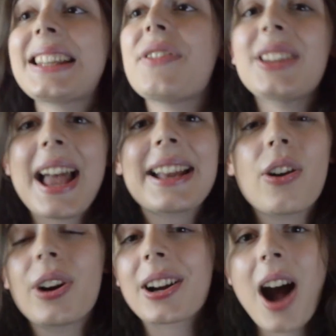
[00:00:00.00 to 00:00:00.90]
Leave a like
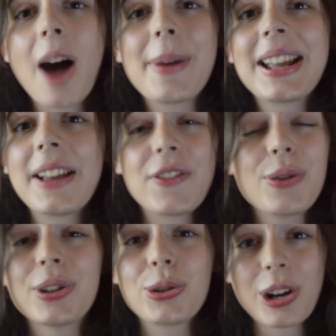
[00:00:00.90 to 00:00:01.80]
or a comment if
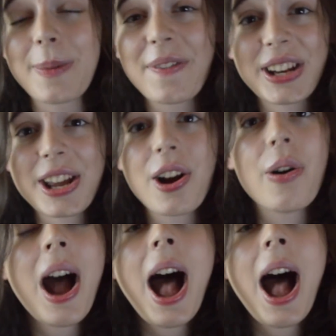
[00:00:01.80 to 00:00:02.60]
you enjoyed my video.